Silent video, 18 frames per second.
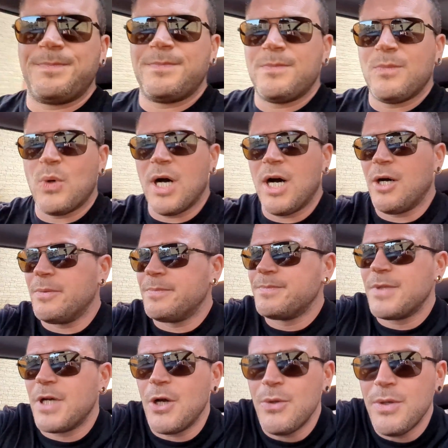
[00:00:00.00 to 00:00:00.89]
Well,
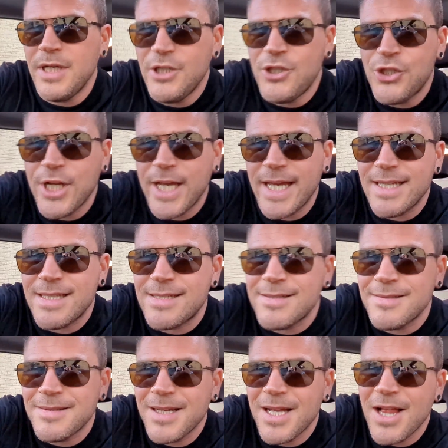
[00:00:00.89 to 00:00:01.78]
holy shit.
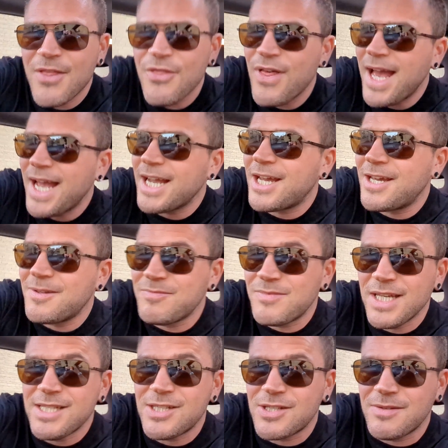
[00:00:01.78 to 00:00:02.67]

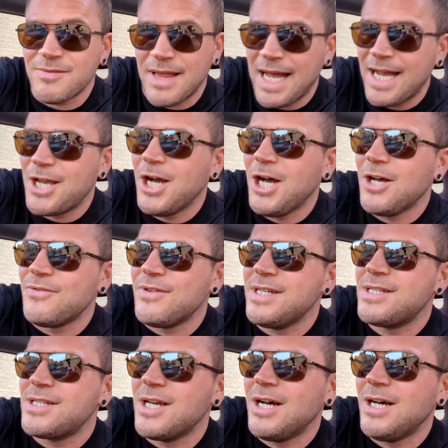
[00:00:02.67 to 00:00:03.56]
This
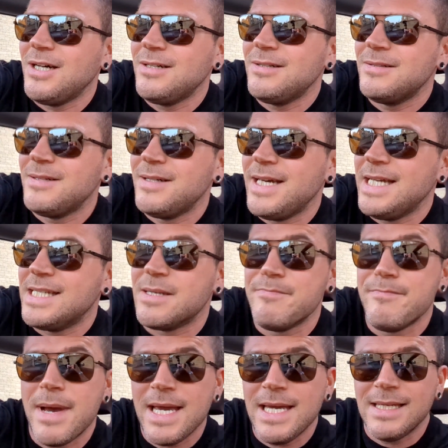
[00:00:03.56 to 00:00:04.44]
car is
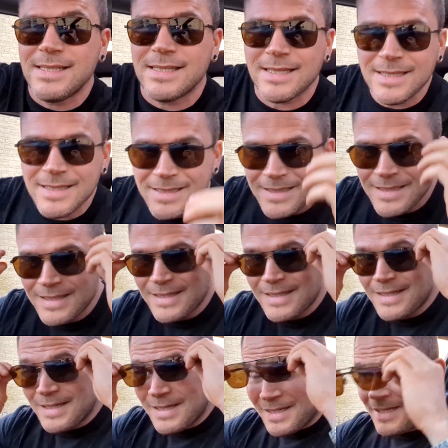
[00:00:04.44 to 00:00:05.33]
amazing.
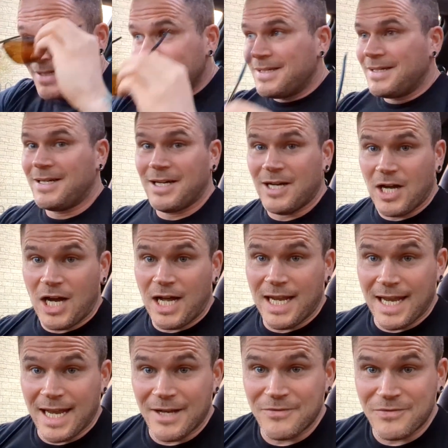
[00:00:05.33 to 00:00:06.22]

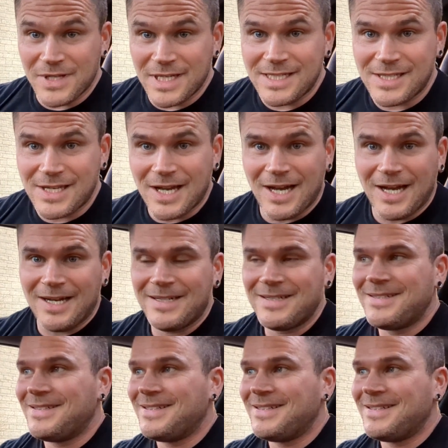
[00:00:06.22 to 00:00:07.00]
I love this car.